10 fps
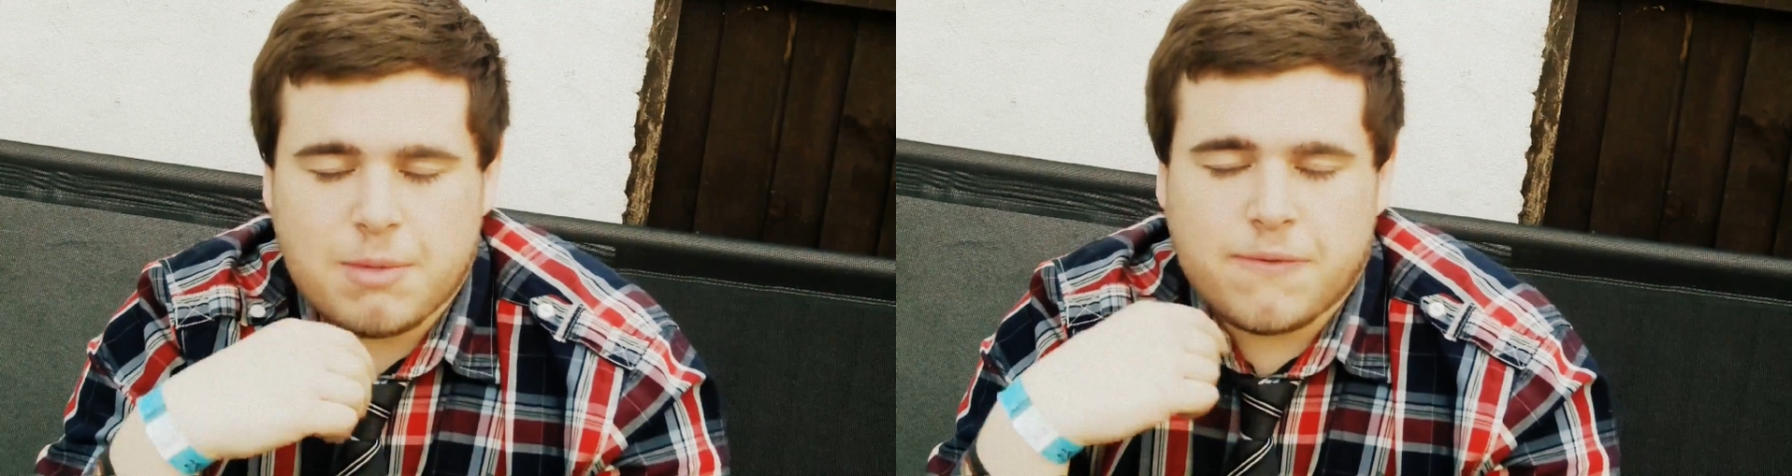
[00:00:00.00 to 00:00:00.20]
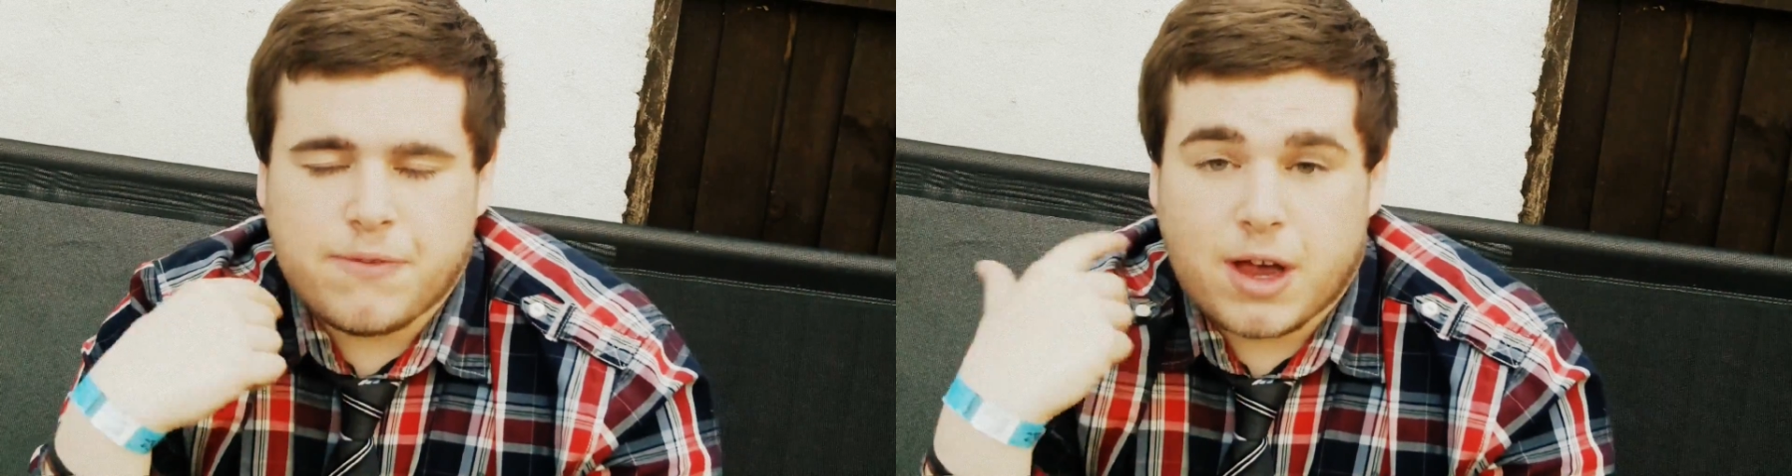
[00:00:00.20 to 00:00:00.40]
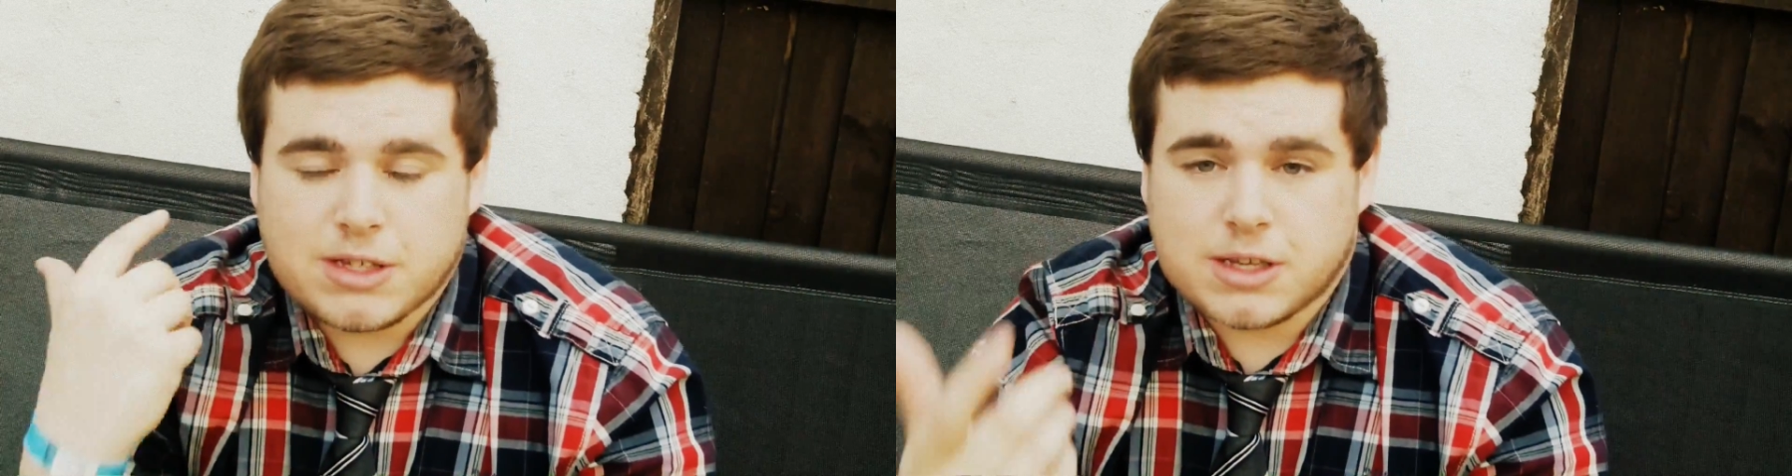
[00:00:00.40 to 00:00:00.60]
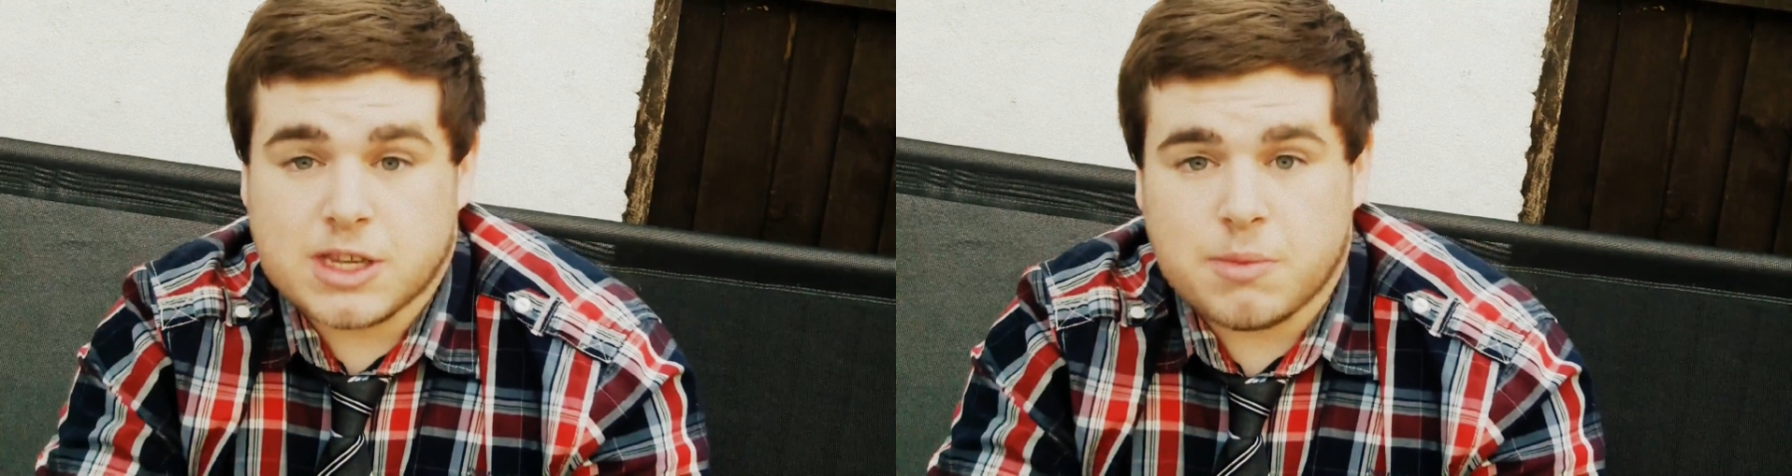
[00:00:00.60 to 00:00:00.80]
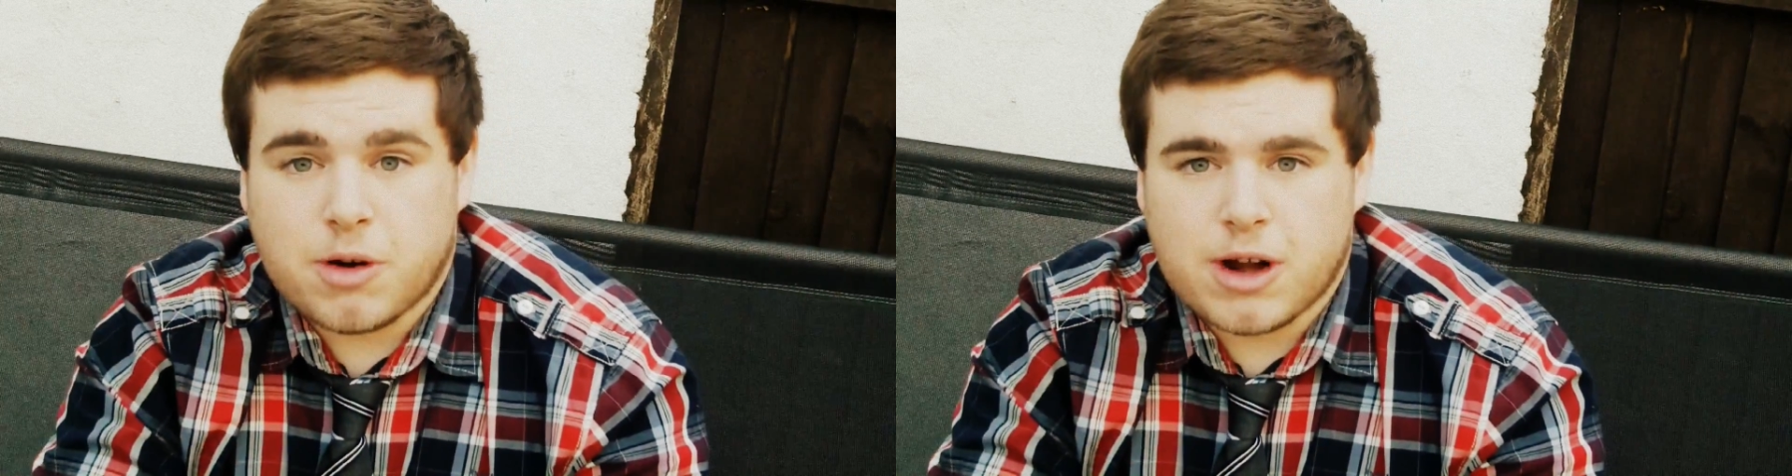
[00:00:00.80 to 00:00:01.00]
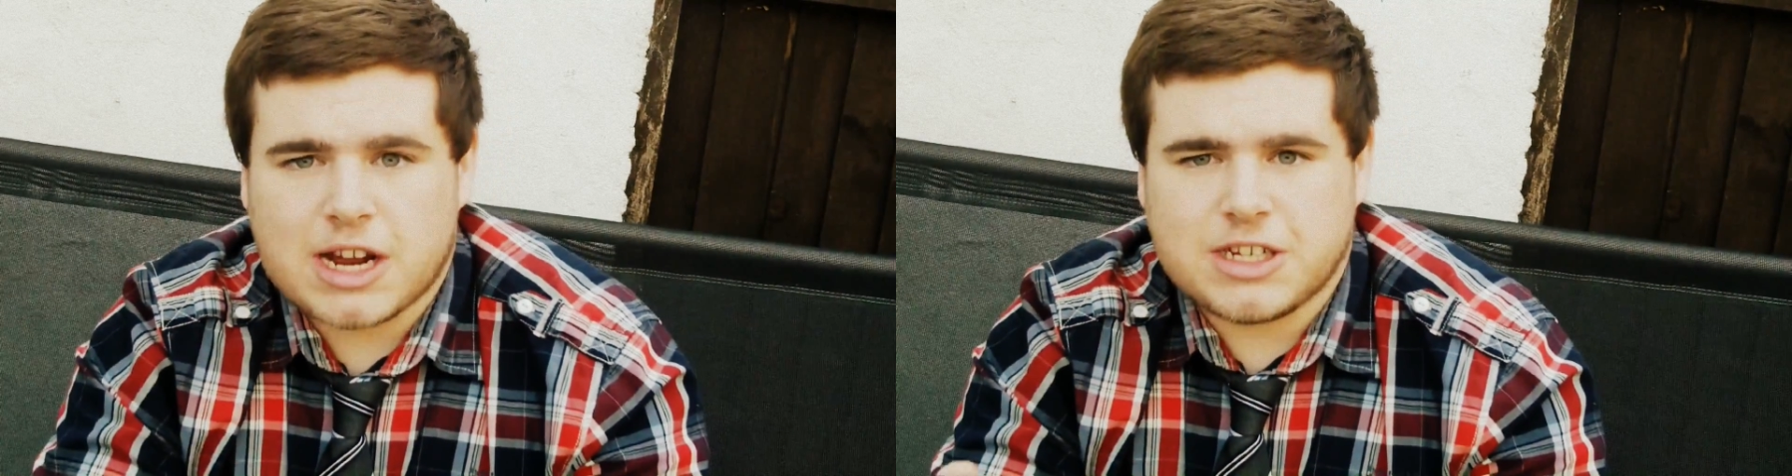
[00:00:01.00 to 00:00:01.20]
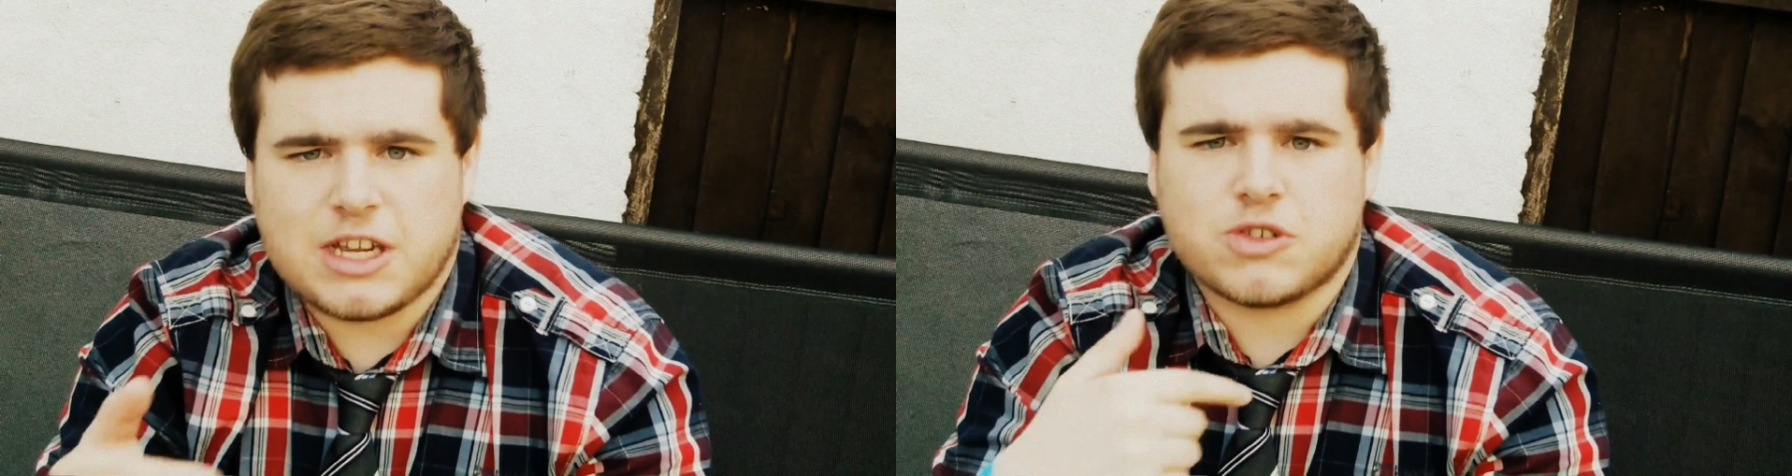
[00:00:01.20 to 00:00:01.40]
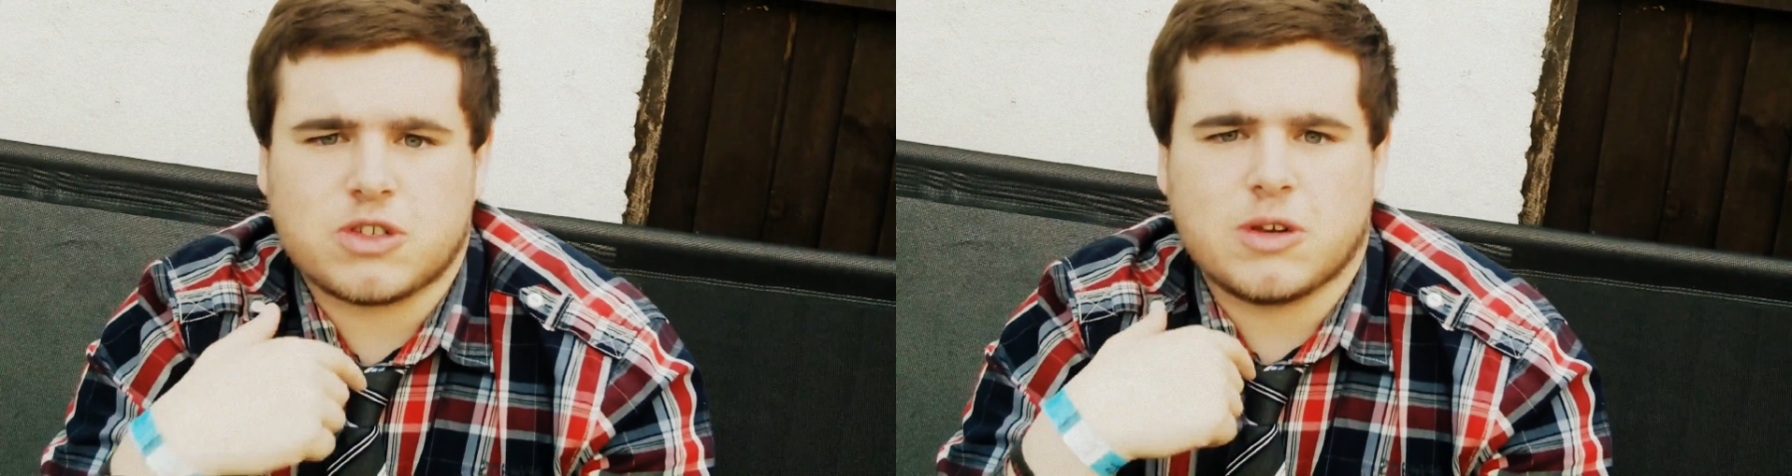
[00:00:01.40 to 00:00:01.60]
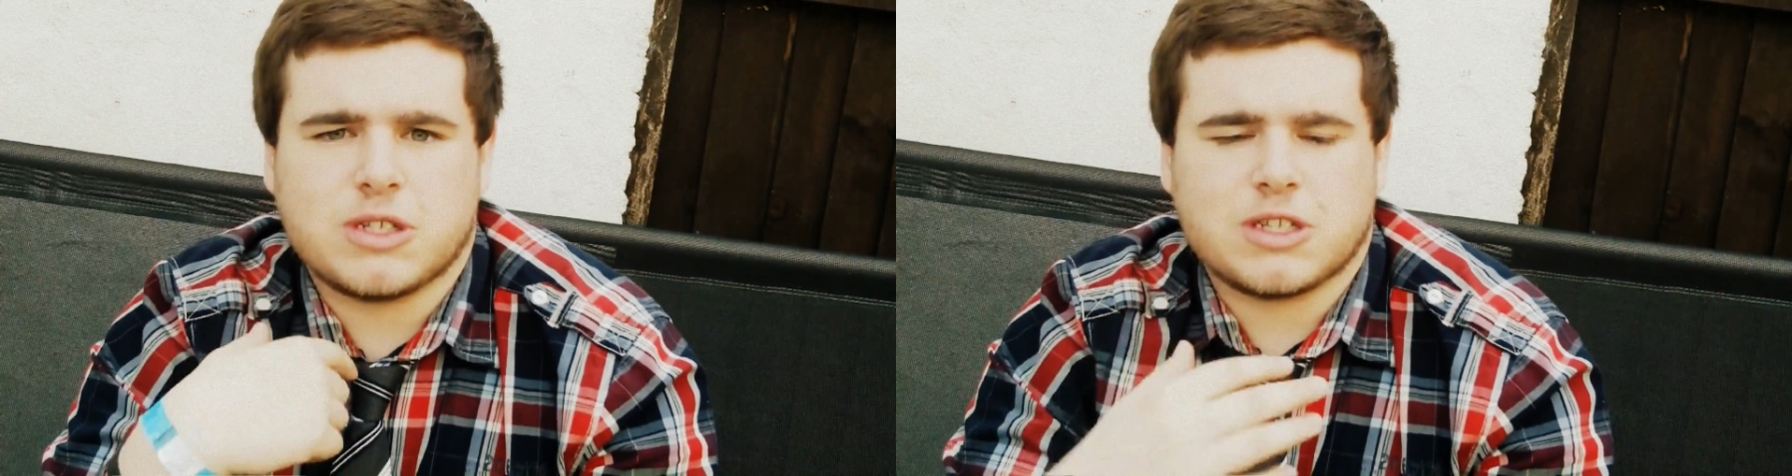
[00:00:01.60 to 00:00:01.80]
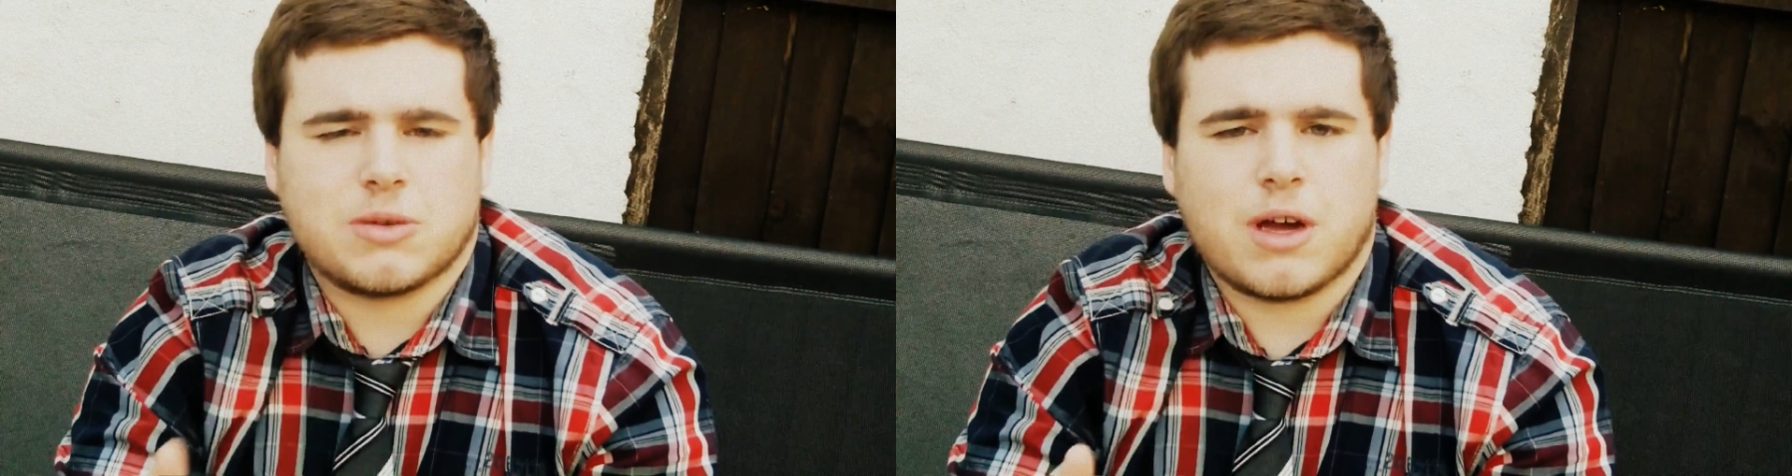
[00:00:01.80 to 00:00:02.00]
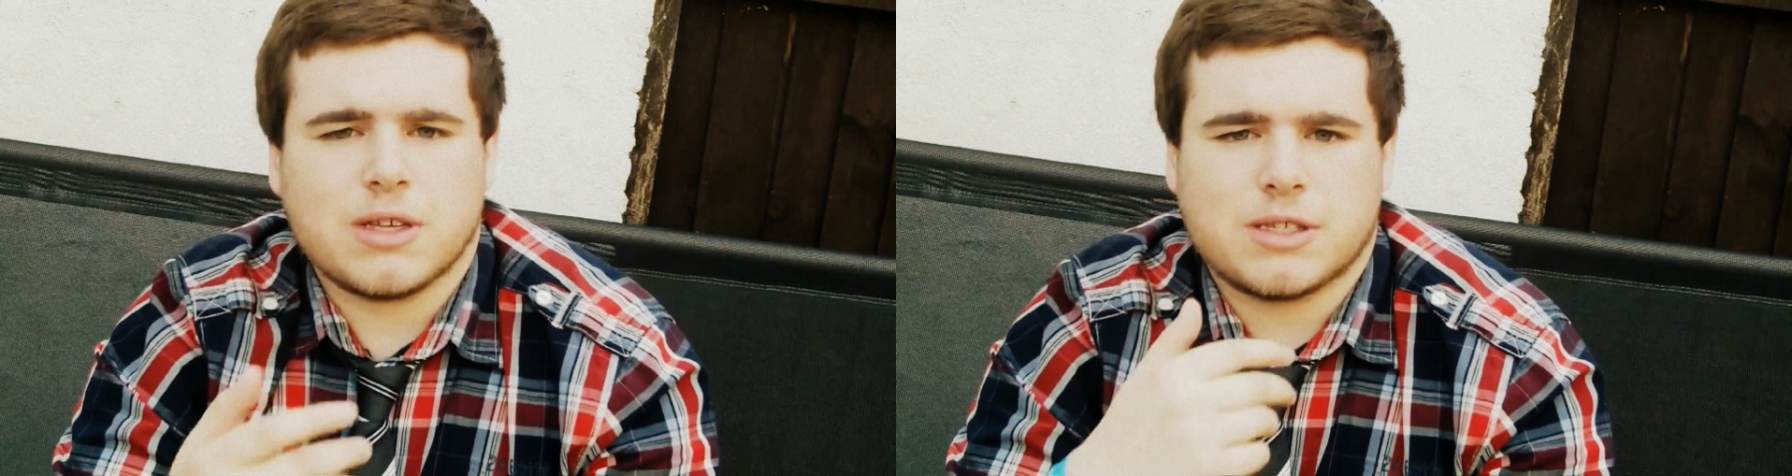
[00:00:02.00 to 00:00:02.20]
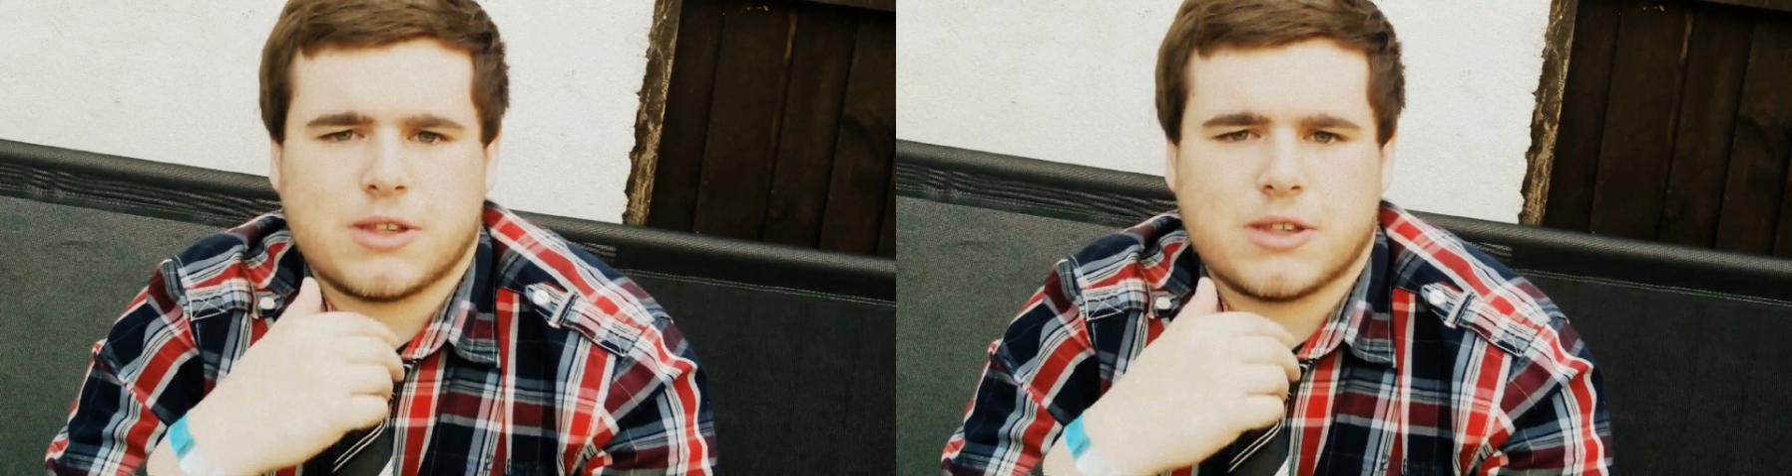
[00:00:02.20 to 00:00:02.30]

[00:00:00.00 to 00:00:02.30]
first to the cinema and actually introduced it to us.